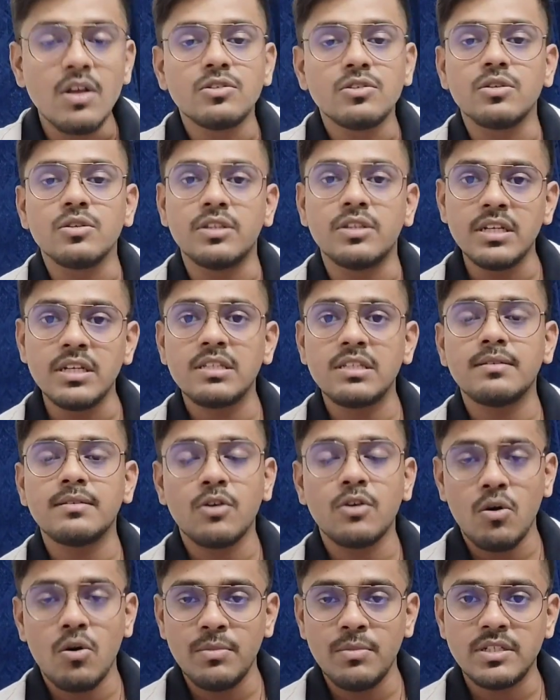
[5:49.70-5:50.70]
So
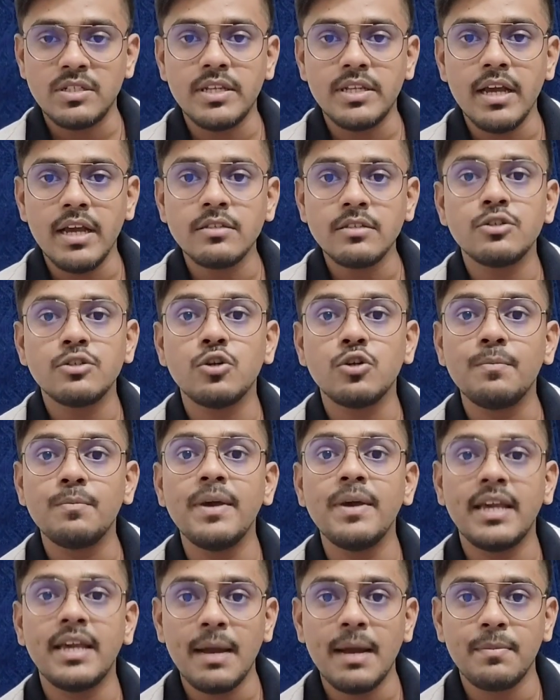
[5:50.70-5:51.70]
these mistakes should
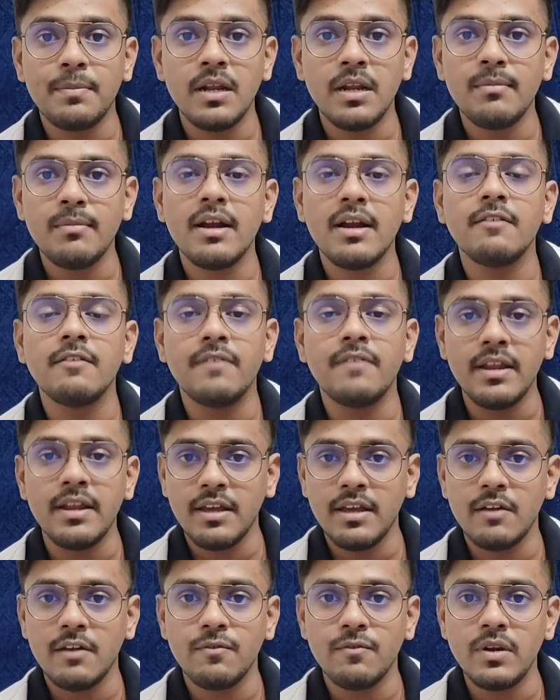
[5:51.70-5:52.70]
be kept in mind
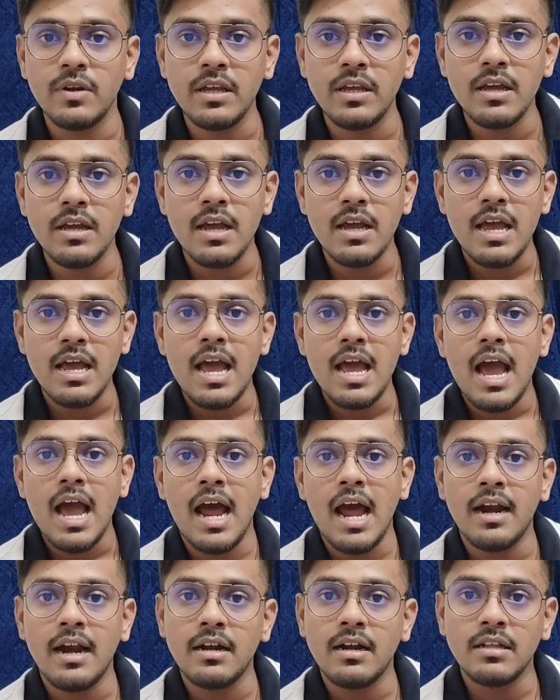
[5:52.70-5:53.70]
very carefully,
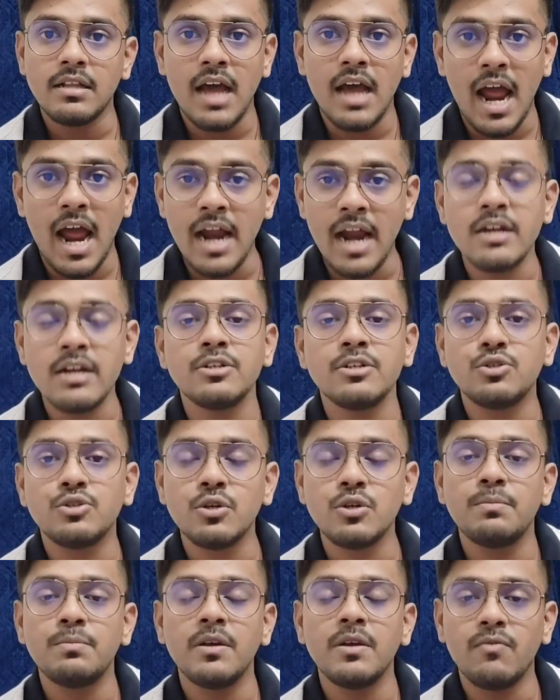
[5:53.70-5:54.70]
and the hand
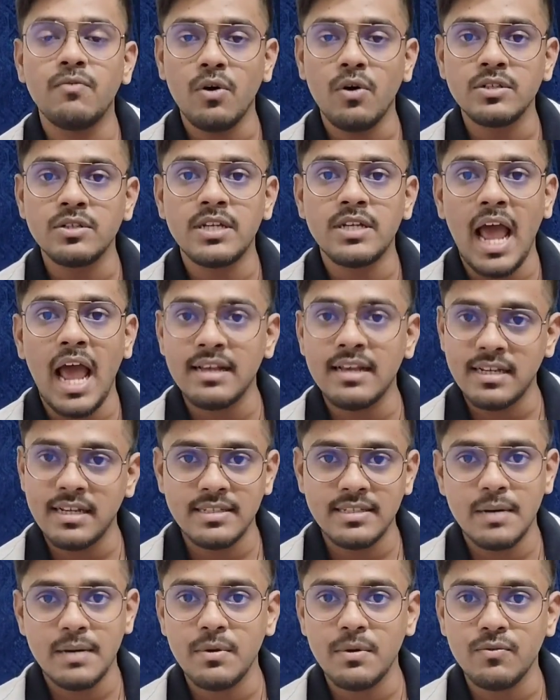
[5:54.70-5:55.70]
should be washed, as I
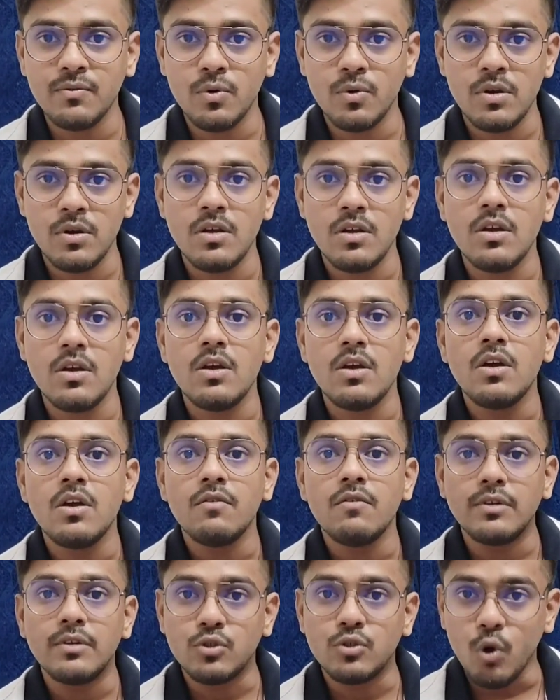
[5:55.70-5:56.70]
said before,
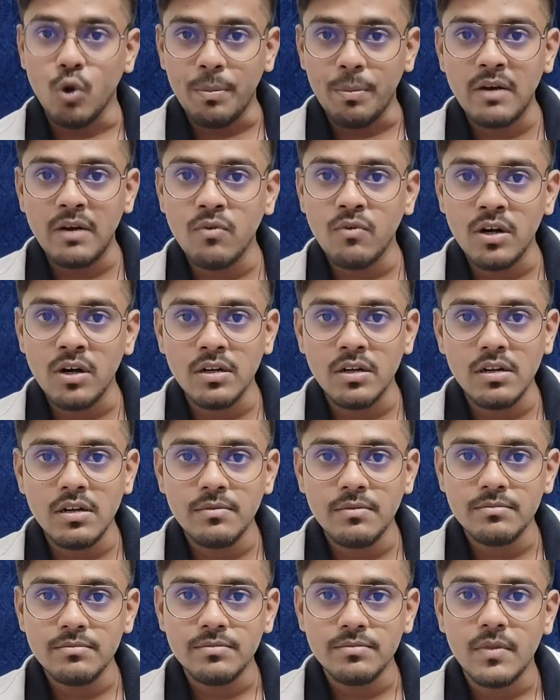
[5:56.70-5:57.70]
with soap and water
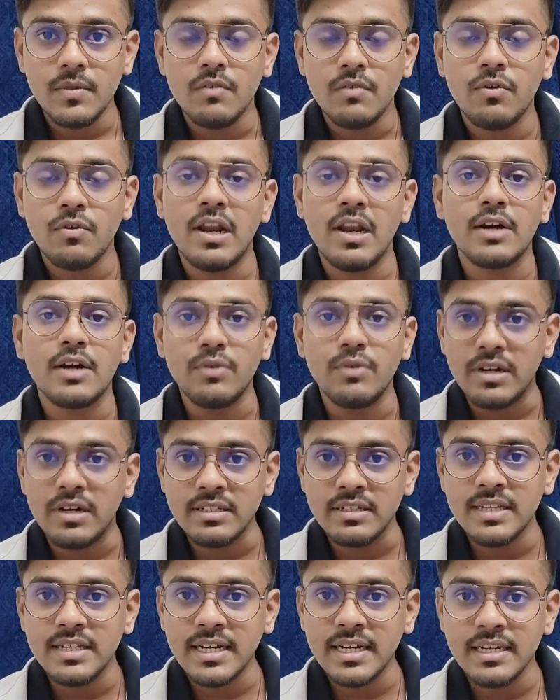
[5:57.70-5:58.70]
for like
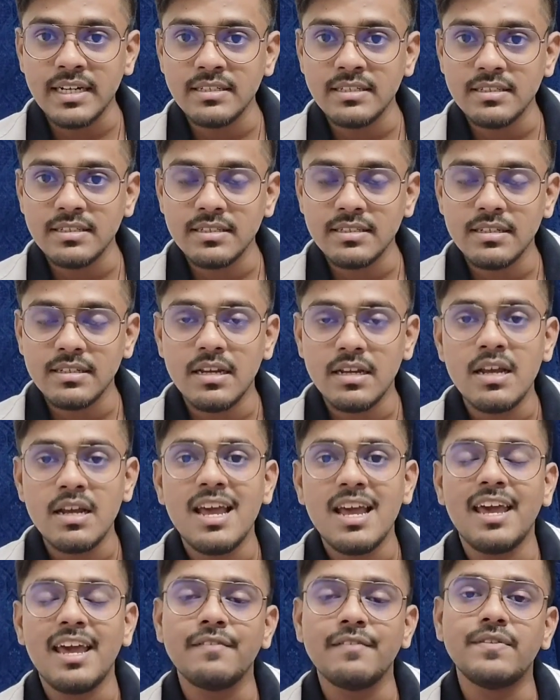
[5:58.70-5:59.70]
20 seconds.
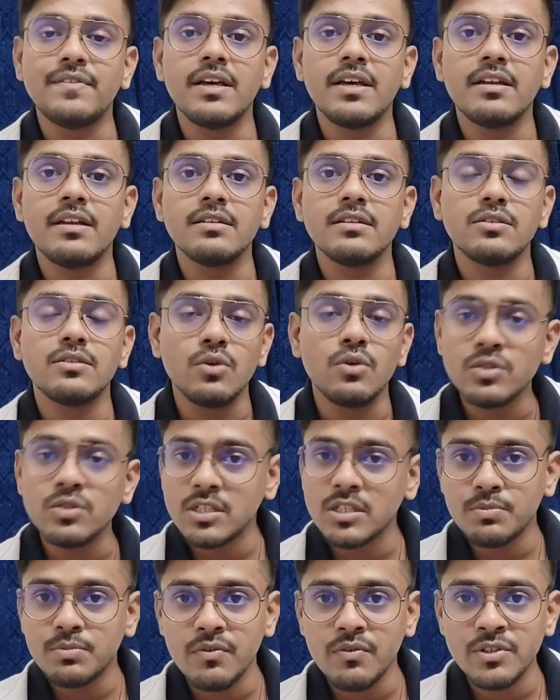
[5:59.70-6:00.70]
If there is no
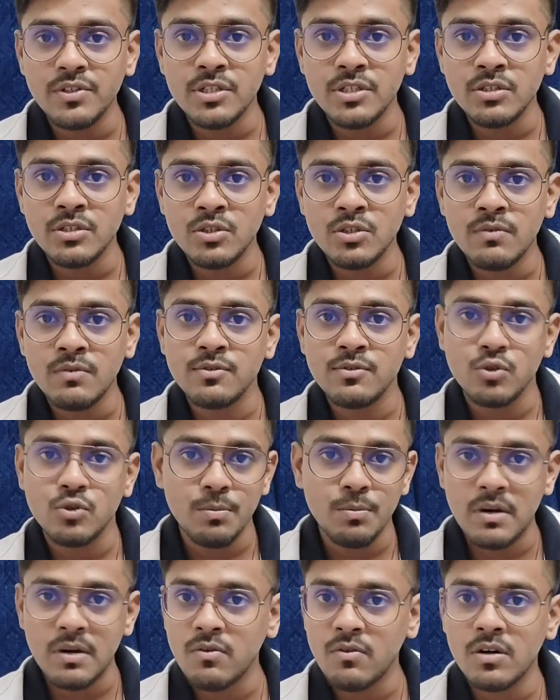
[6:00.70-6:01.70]
such provisions of
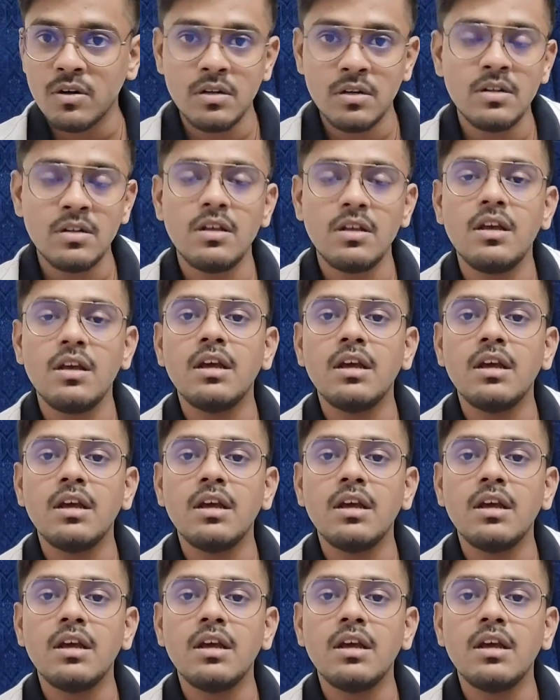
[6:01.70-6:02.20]
soap and water,